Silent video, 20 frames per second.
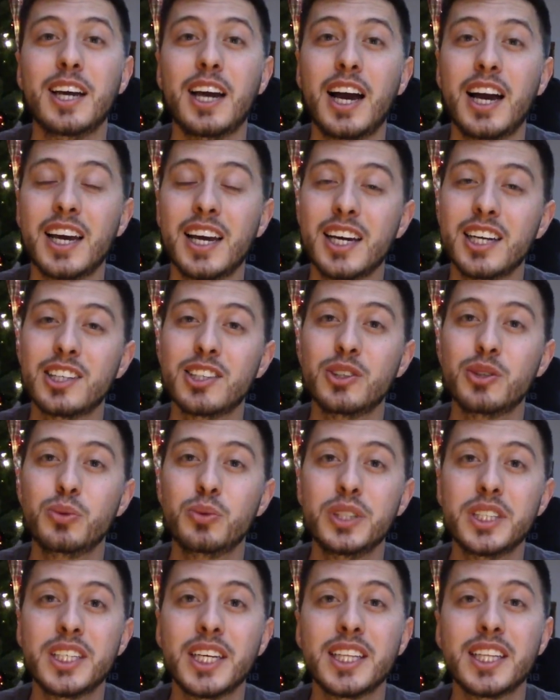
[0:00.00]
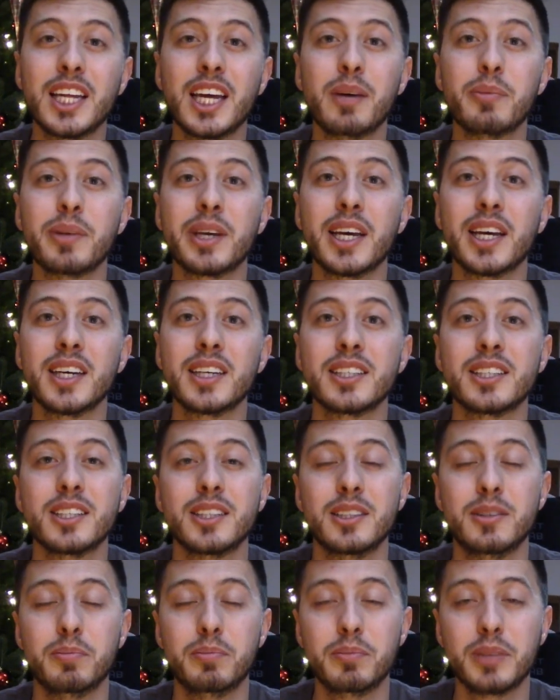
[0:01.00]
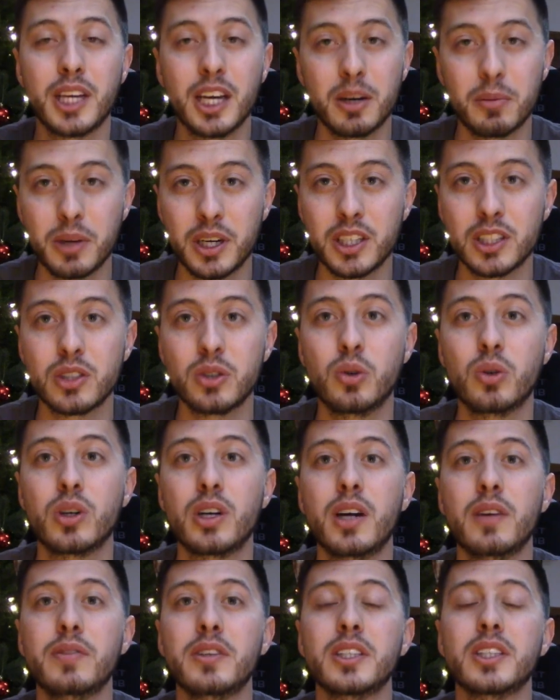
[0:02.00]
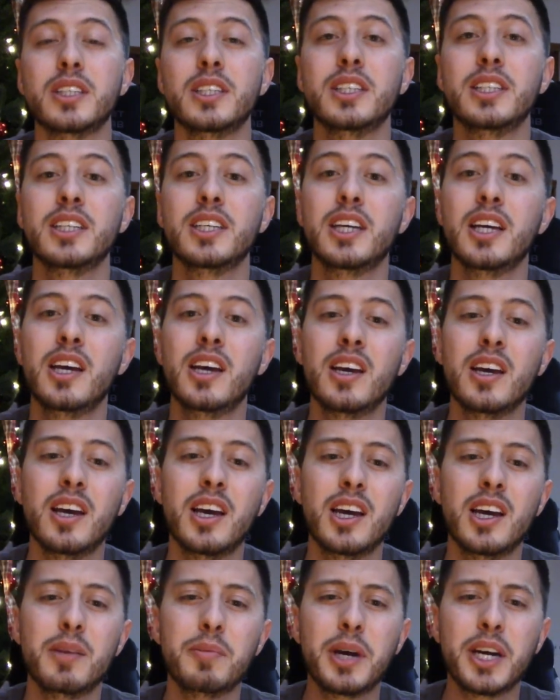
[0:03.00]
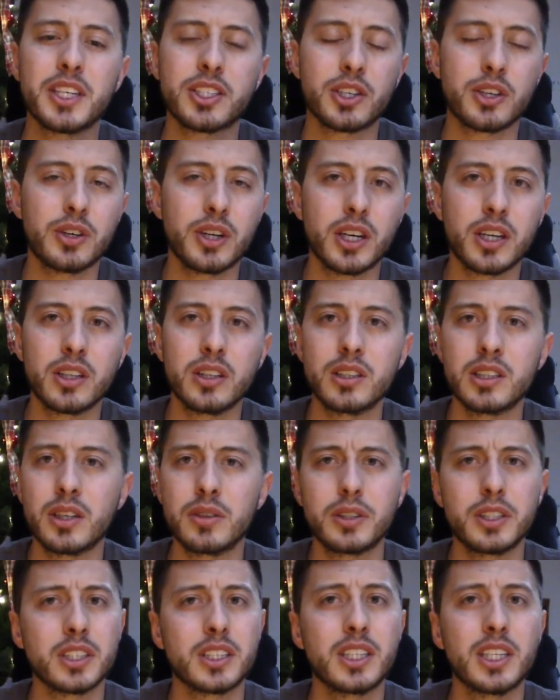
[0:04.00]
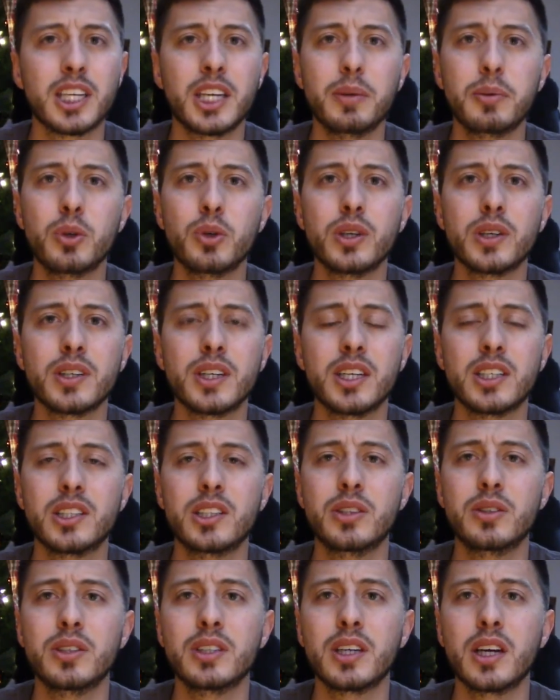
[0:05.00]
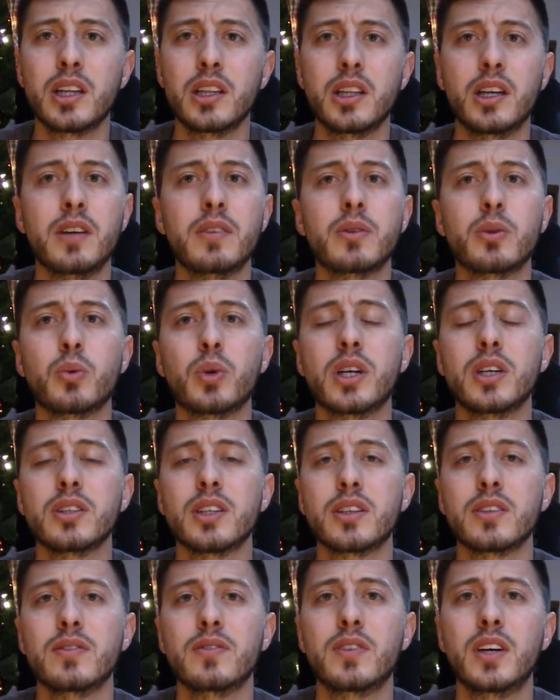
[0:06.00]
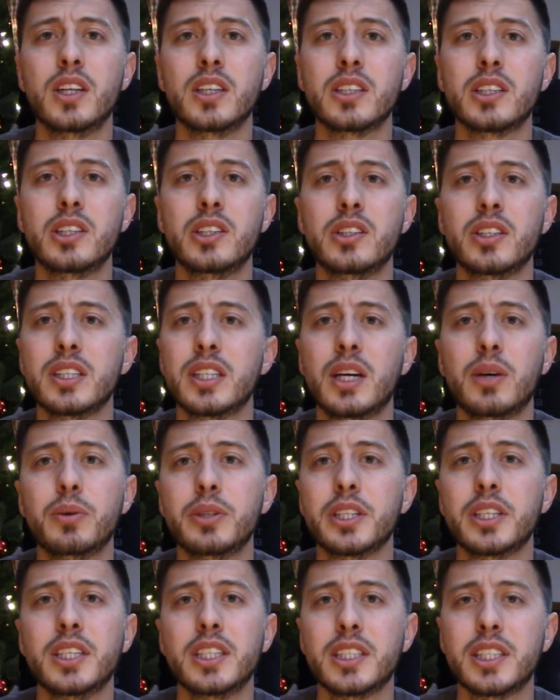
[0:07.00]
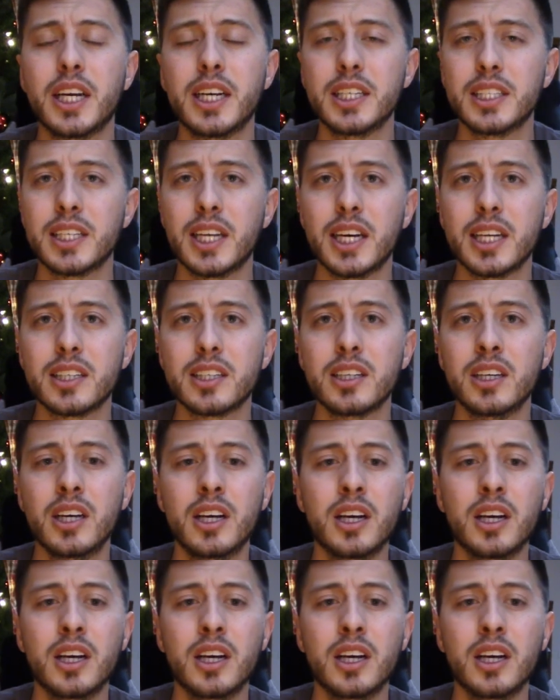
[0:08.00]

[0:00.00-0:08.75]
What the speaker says: I had to retake the MCAT and get a better score, obviously. And my extracurriculars, I was just going to keep doing what I was doing. I loved where I was volunteering, and I was going to change that.